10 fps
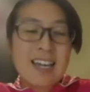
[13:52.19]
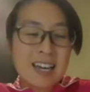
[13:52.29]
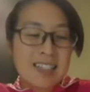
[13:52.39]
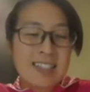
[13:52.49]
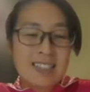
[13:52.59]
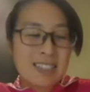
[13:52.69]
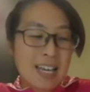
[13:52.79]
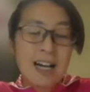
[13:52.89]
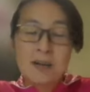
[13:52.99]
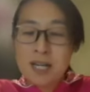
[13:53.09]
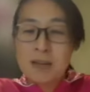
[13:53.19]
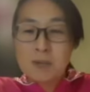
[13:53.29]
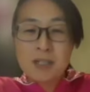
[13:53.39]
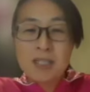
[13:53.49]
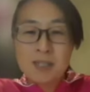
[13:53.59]
and yeah, we have a
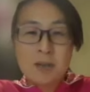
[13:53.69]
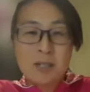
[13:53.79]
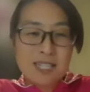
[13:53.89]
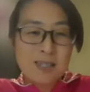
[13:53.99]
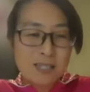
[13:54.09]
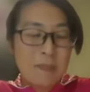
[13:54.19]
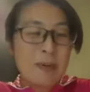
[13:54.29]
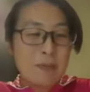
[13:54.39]
really good relationship.